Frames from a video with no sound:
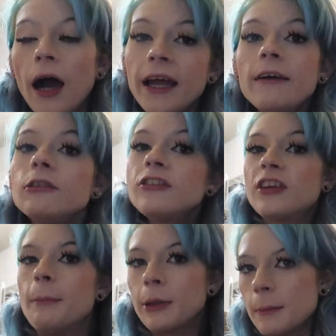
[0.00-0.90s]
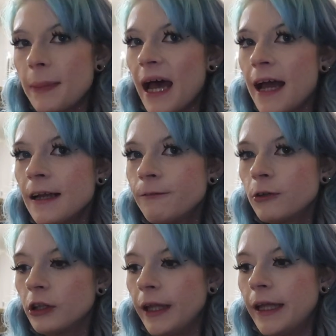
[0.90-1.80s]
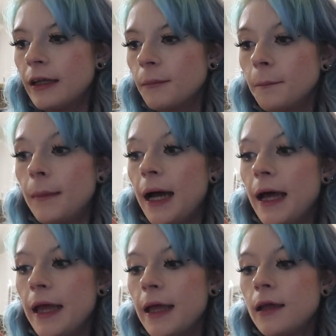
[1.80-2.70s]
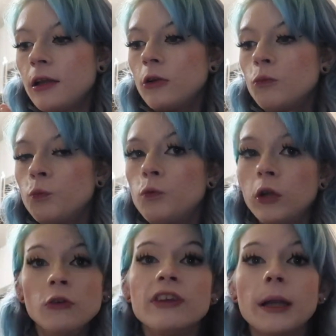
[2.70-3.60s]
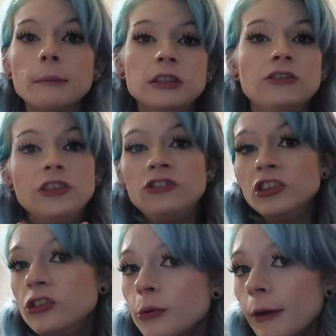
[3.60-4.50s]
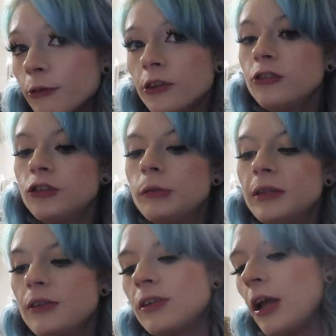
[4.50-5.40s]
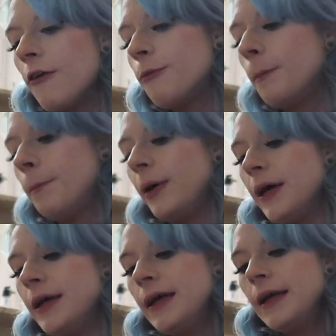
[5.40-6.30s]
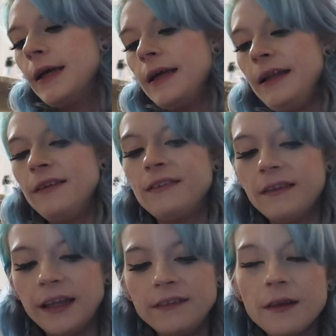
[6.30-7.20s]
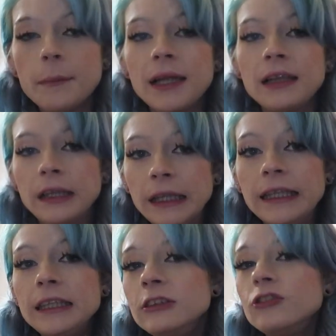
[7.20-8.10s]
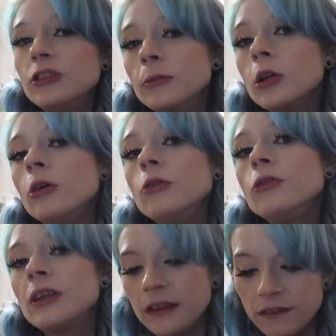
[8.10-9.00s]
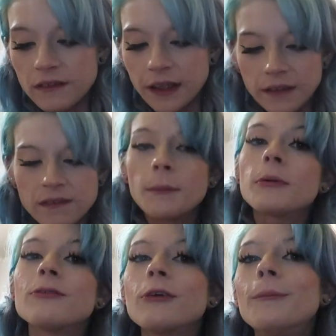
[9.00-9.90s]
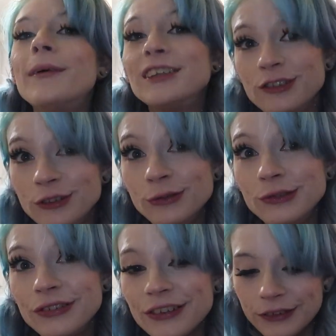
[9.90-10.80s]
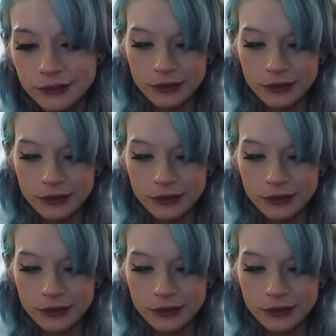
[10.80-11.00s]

I have a separate bag for like my clothes that I'm going to change into after the gym and stuff, but it's nice that my clean gym clothes can stay separate from my shoes.